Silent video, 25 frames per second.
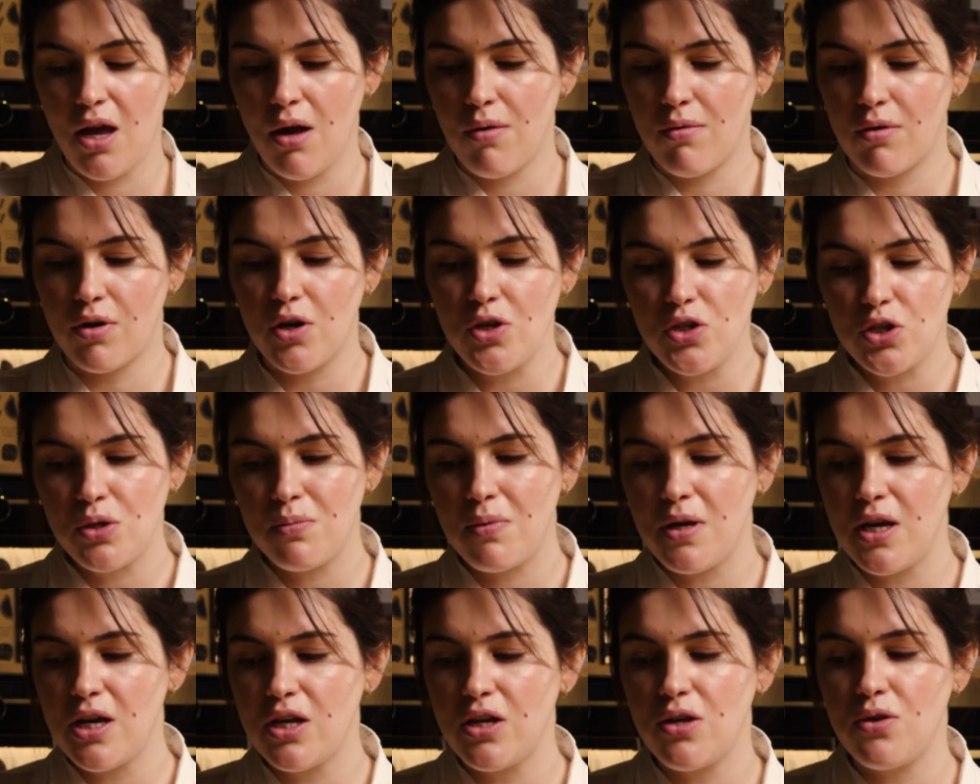We're going to
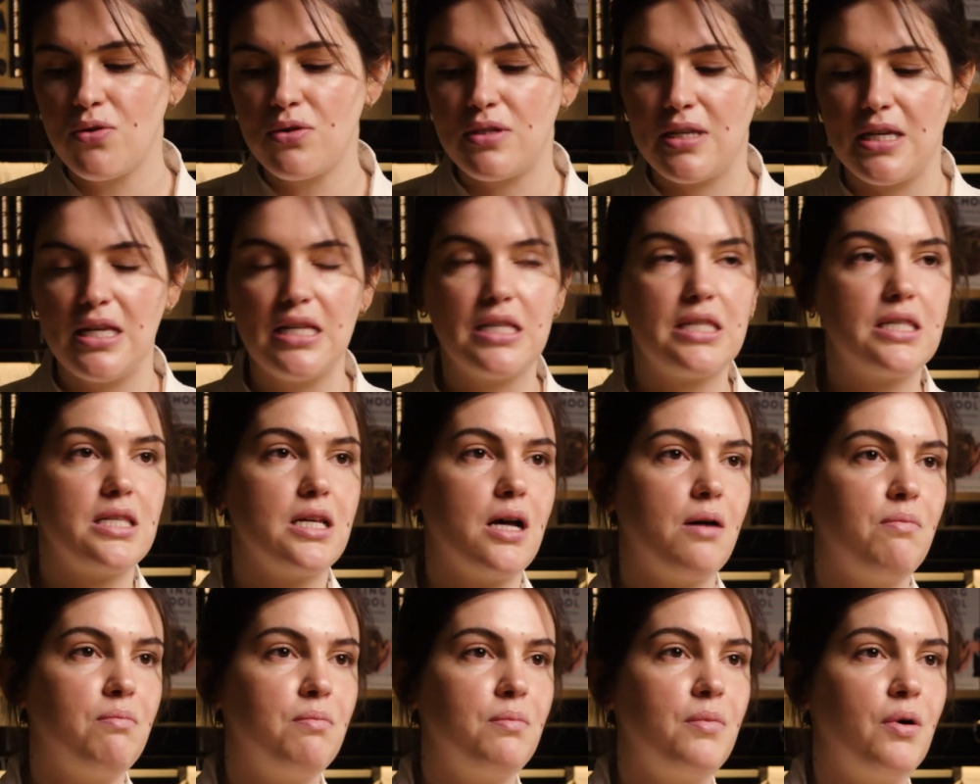be using
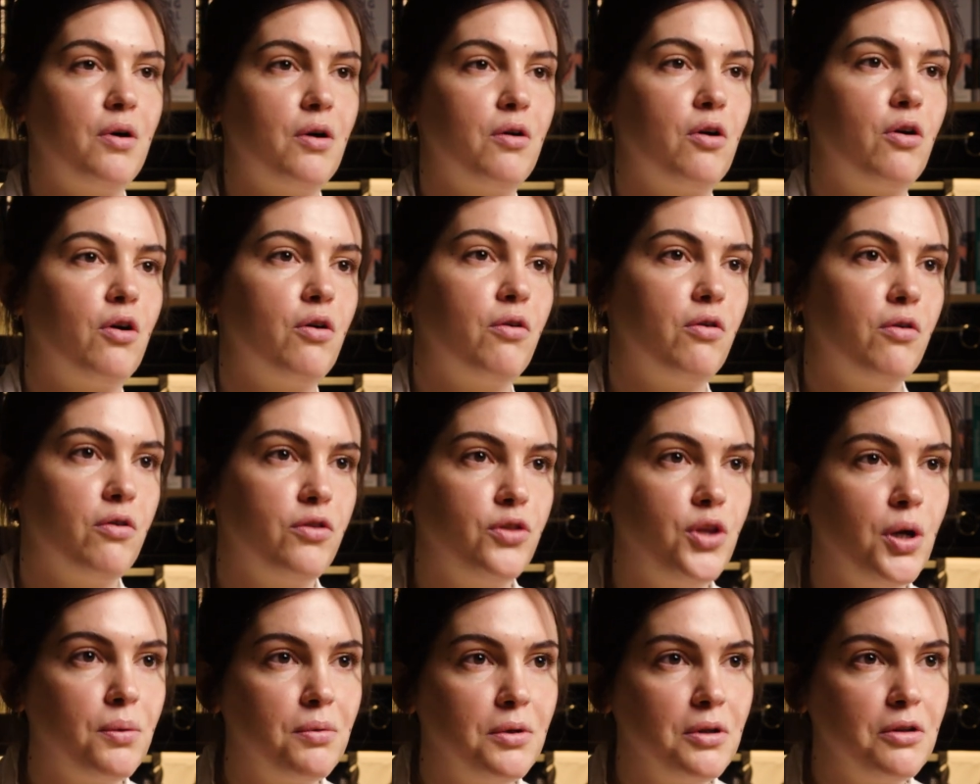some
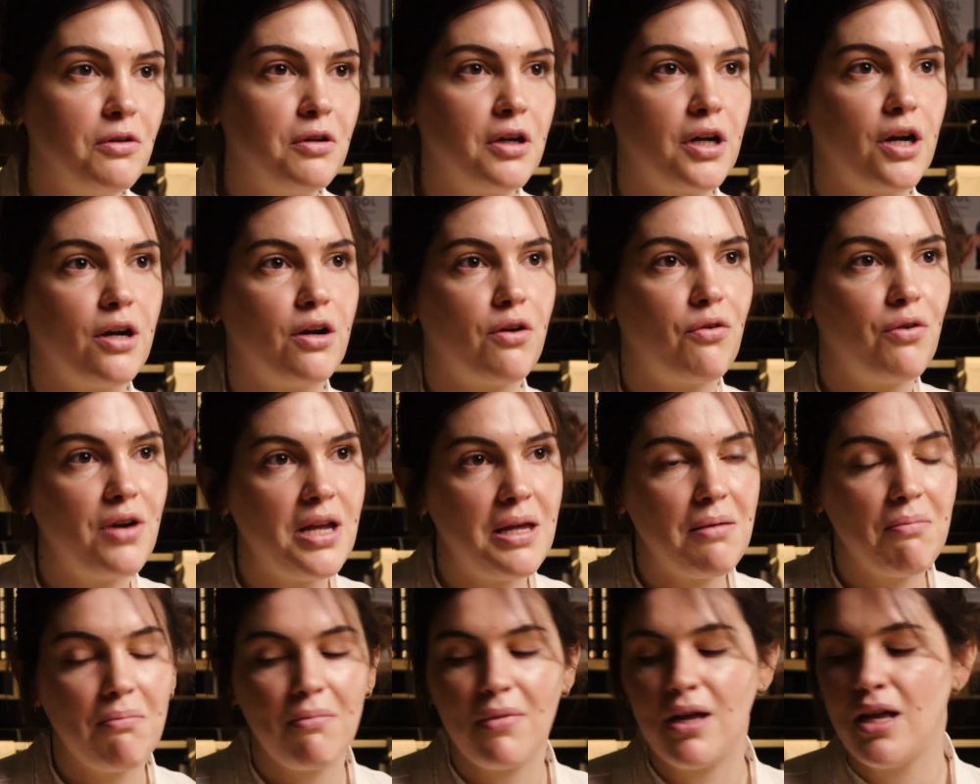double
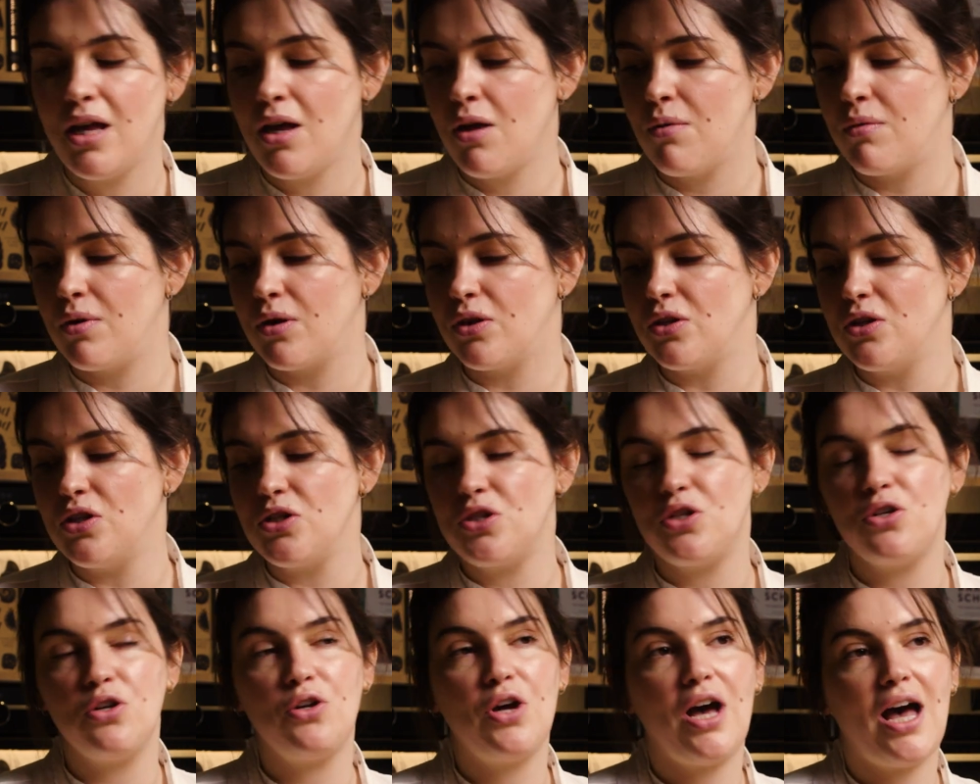cream, we're going
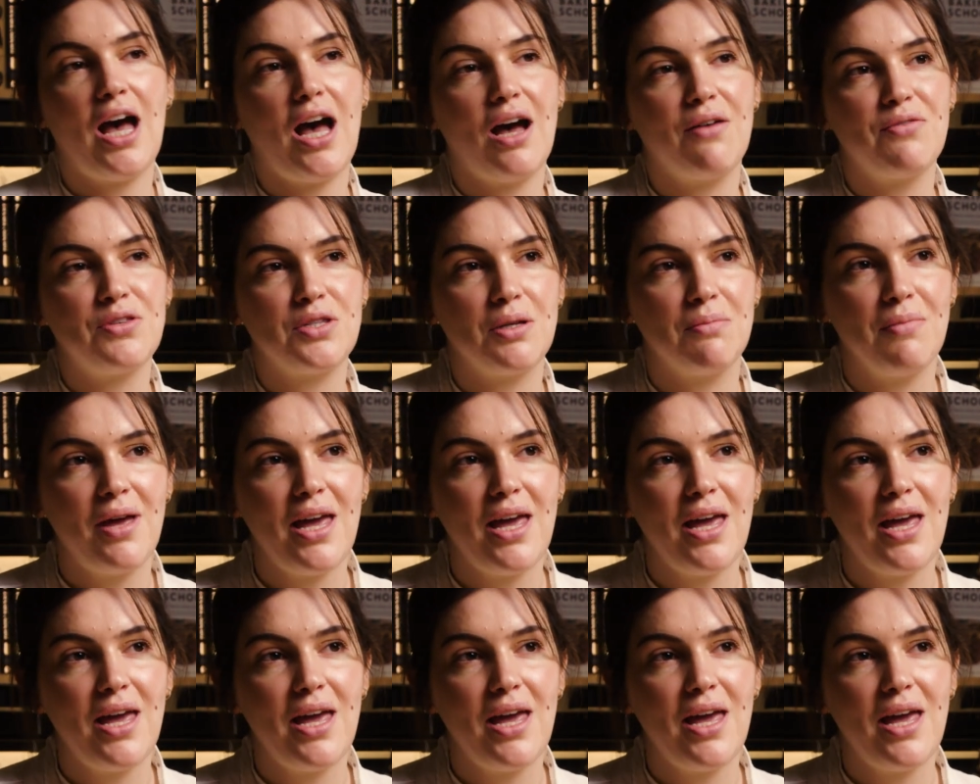to have some